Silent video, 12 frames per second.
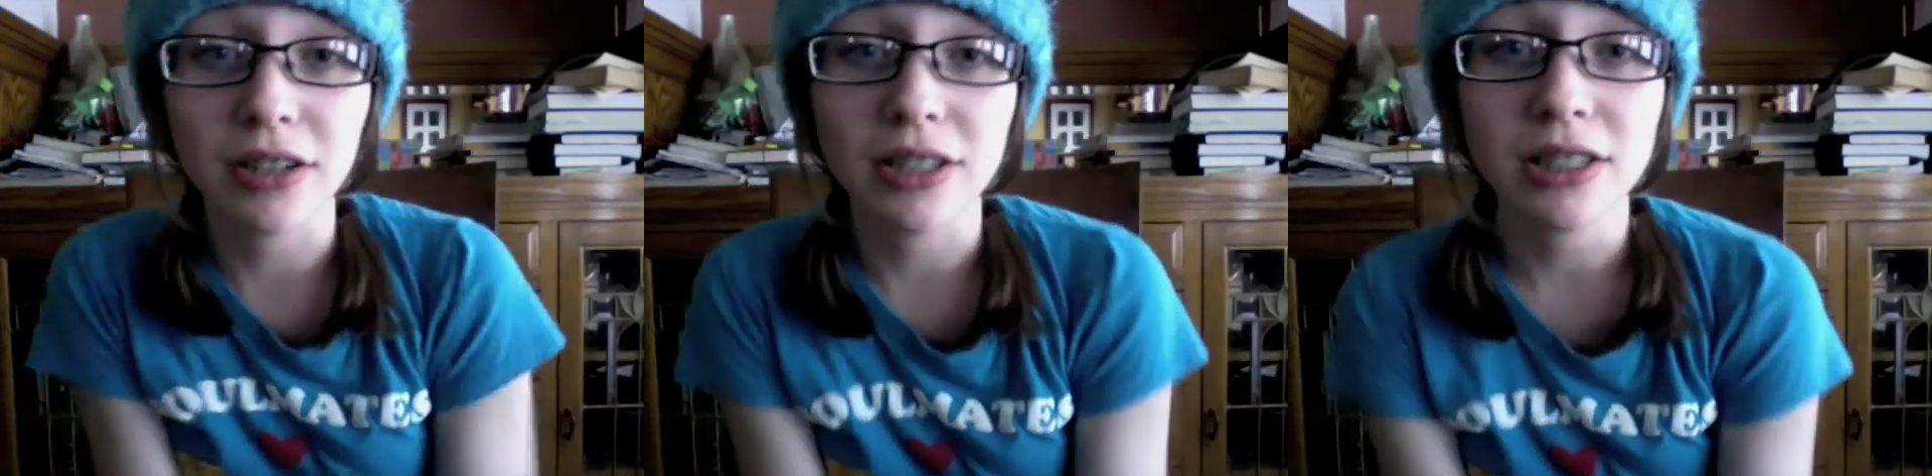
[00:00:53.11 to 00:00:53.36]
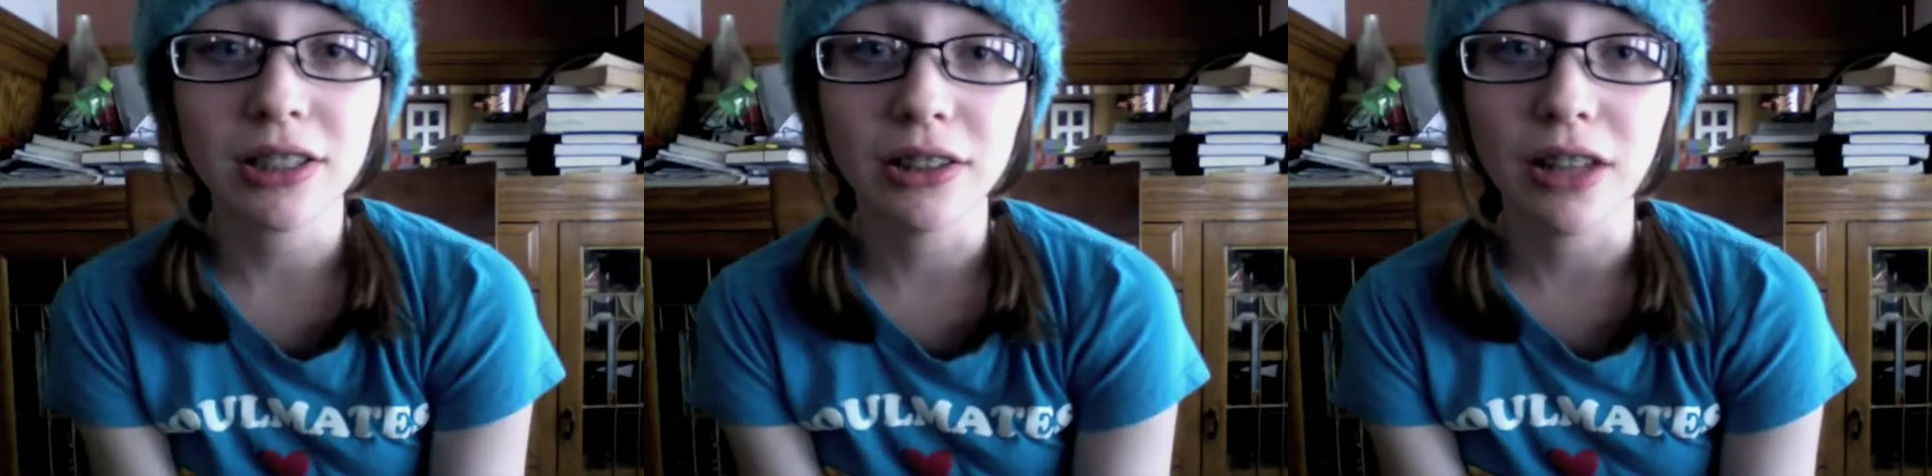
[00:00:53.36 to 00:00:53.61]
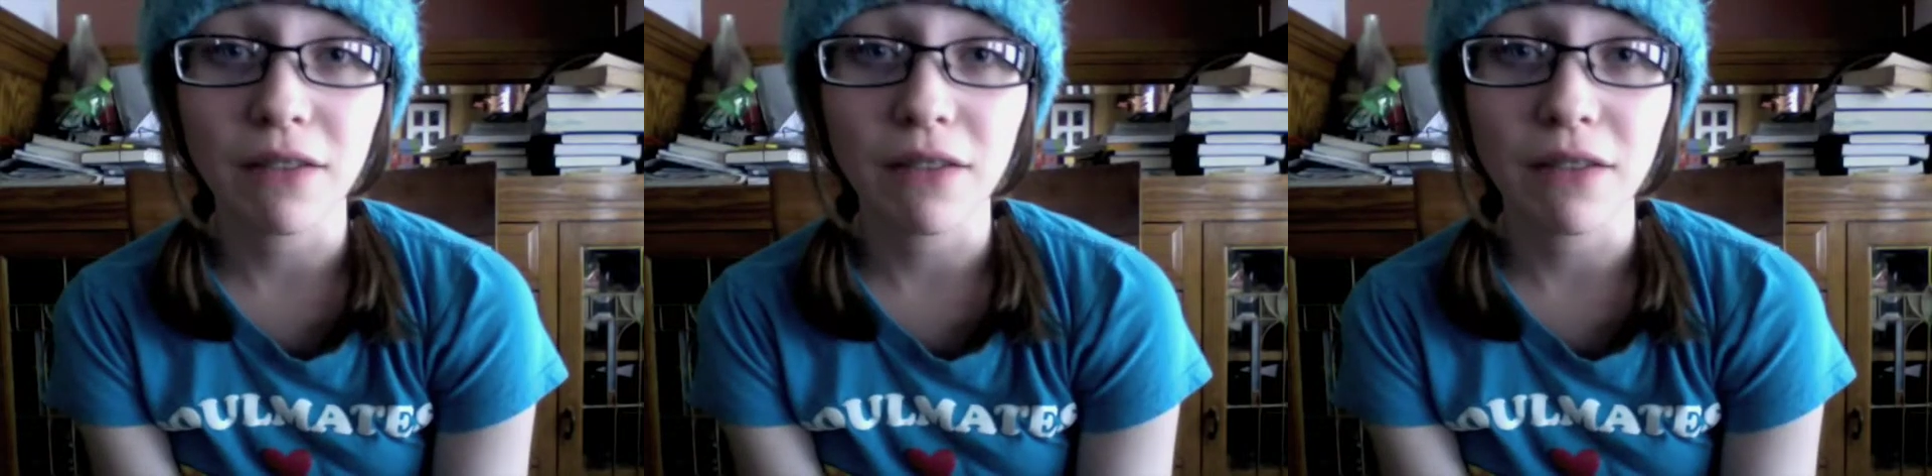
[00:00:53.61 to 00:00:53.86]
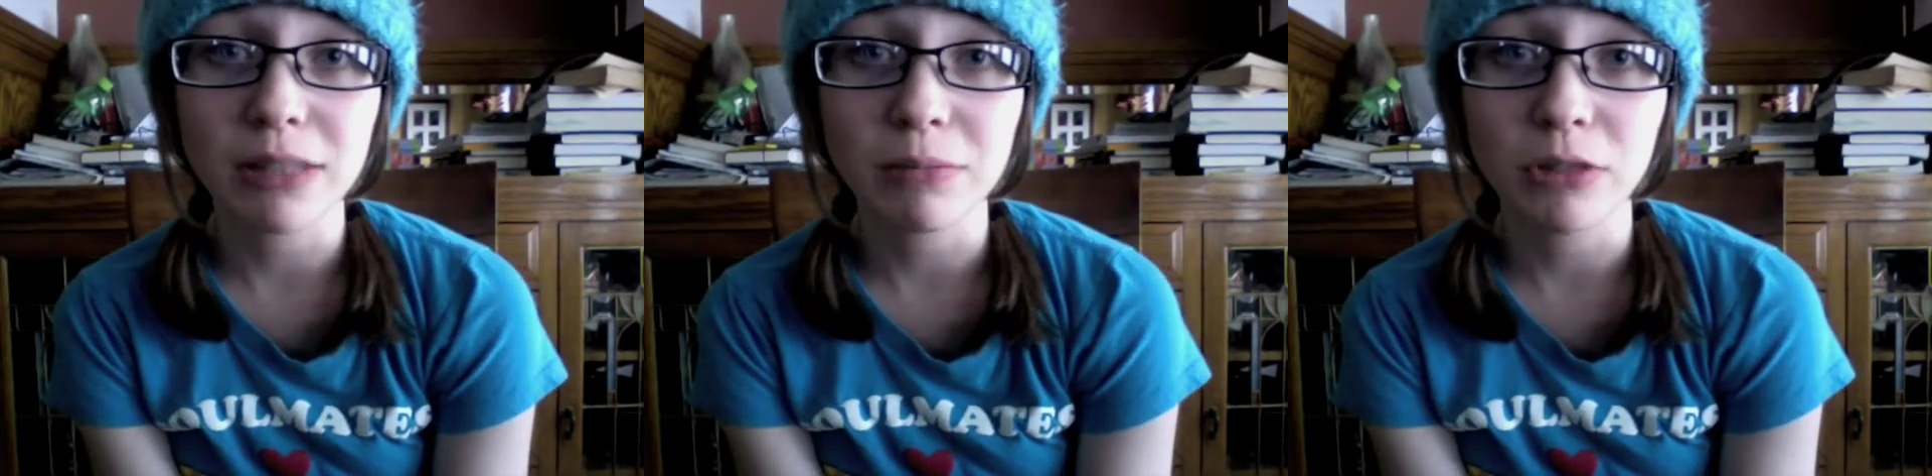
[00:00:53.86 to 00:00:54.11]
until I
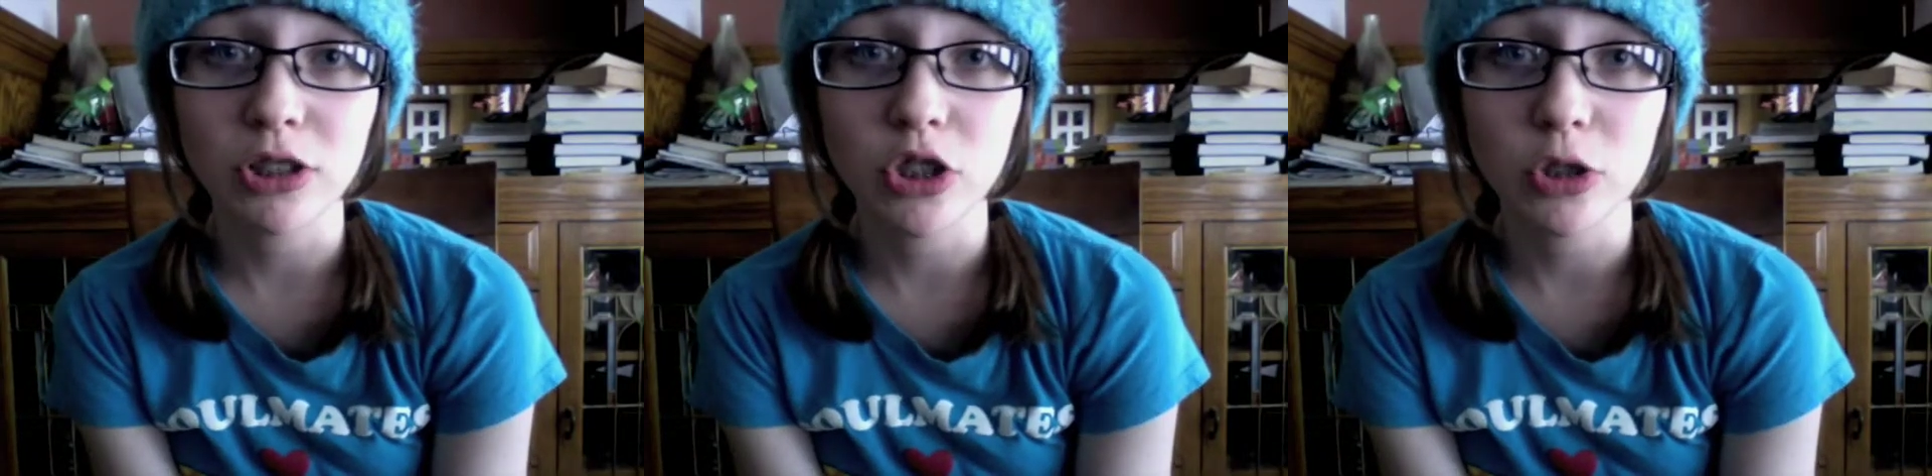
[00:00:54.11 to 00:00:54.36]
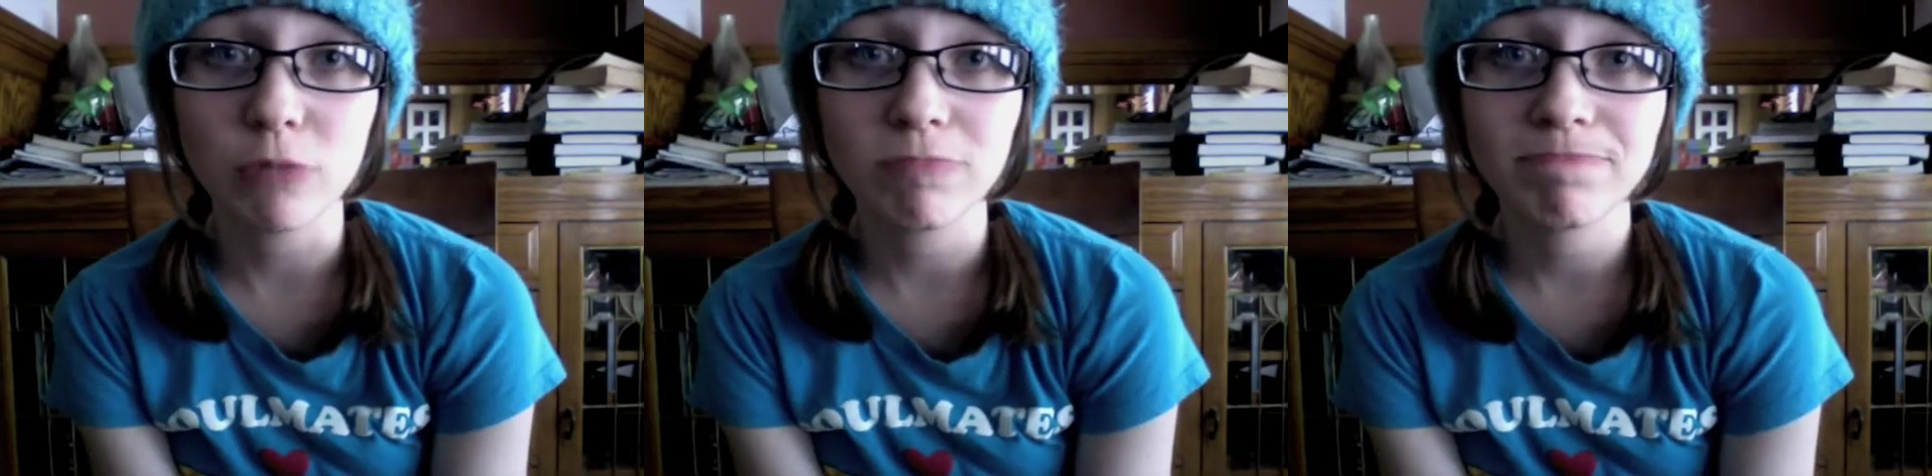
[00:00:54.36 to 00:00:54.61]
find something to do.